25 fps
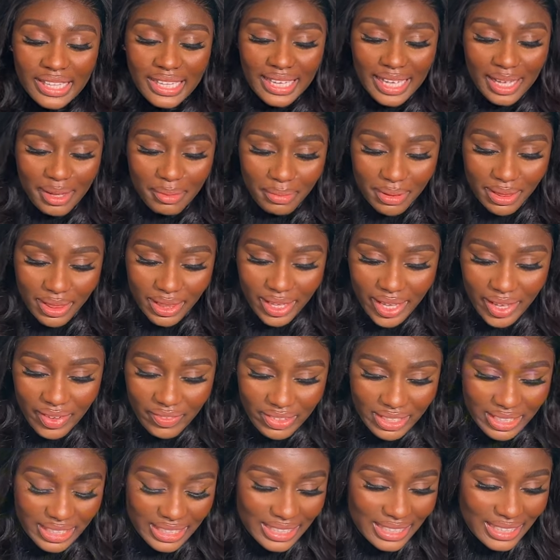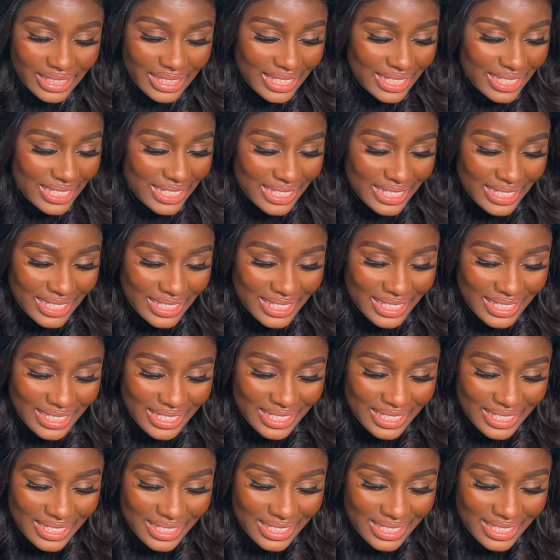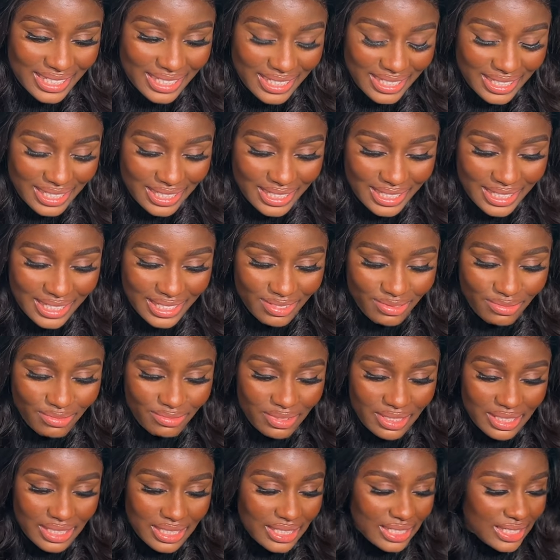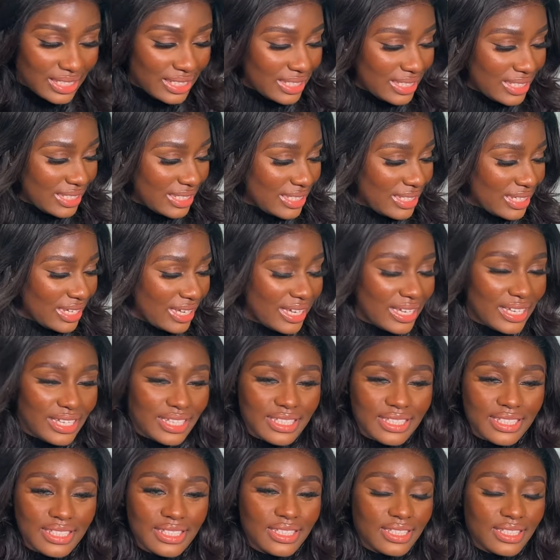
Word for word: I'm loving this. This is really nice.